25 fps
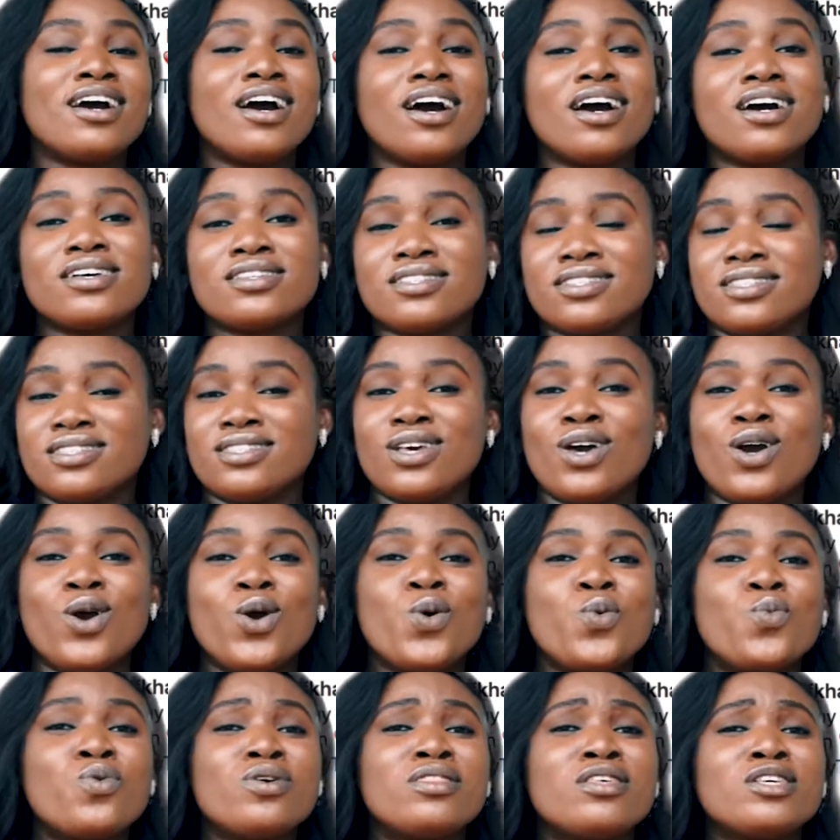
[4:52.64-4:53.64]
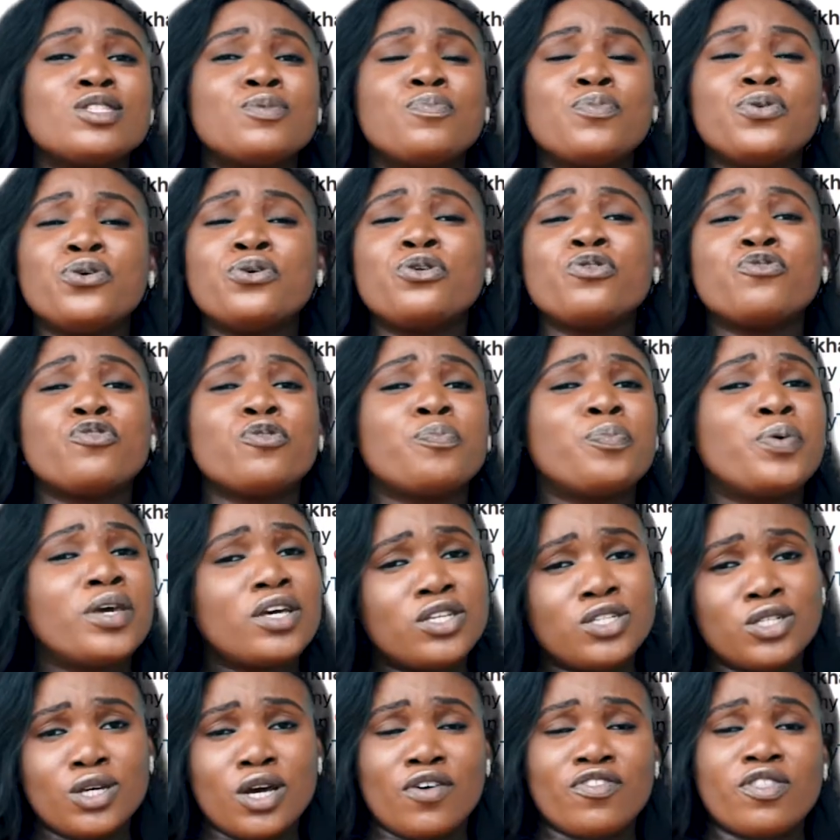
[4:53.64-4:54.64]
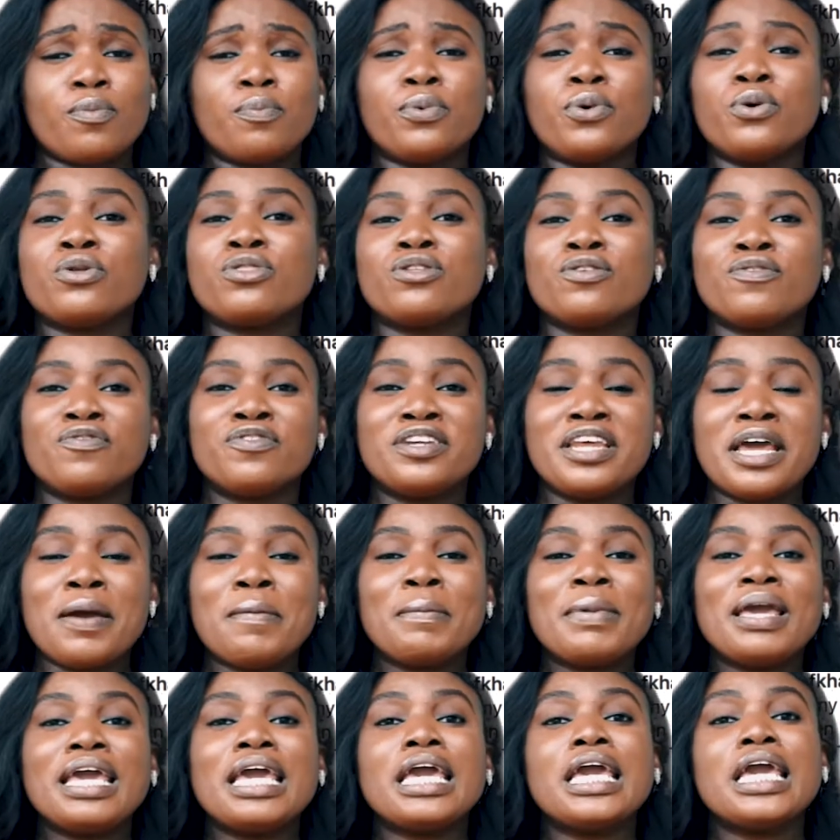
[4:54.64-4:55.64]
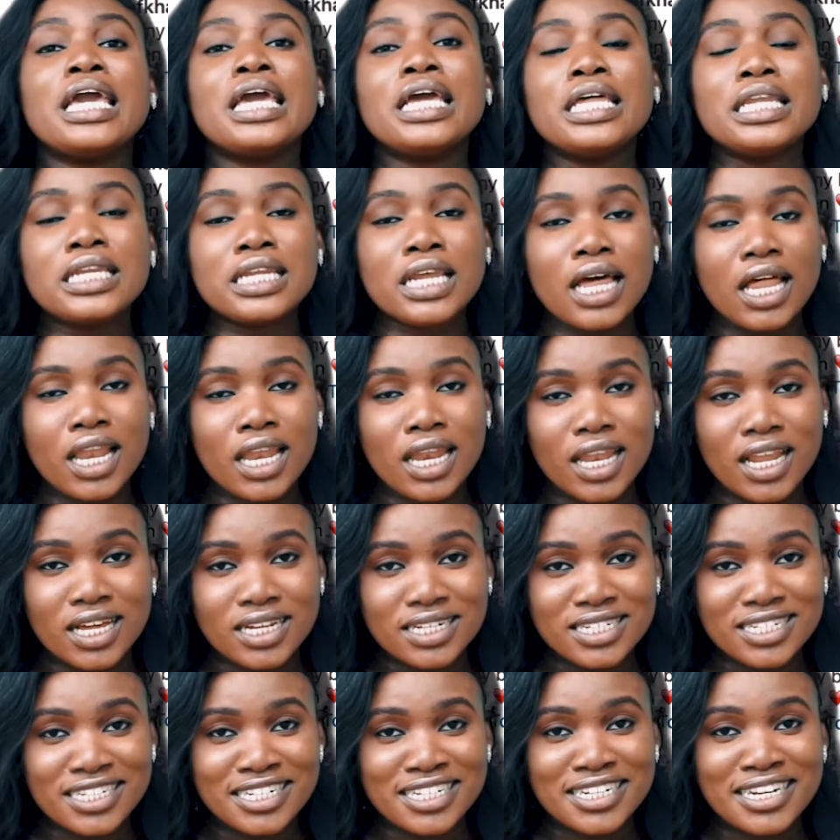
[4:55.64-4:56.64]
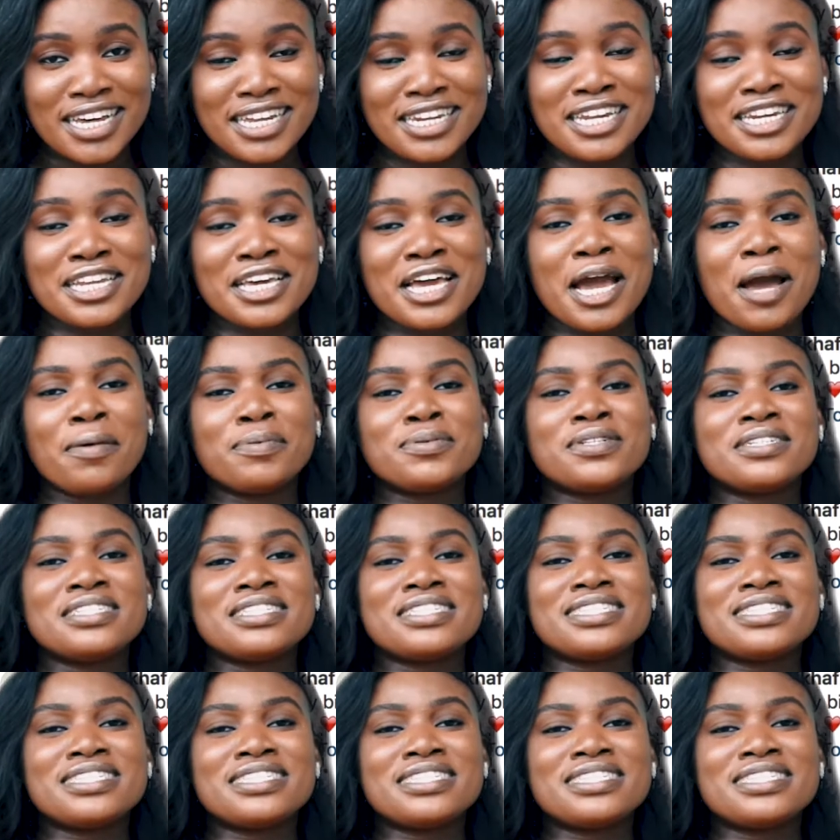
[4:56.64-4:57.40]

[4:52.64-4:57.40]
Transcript: us with this beautiful picture of the both of them in London. And then the caption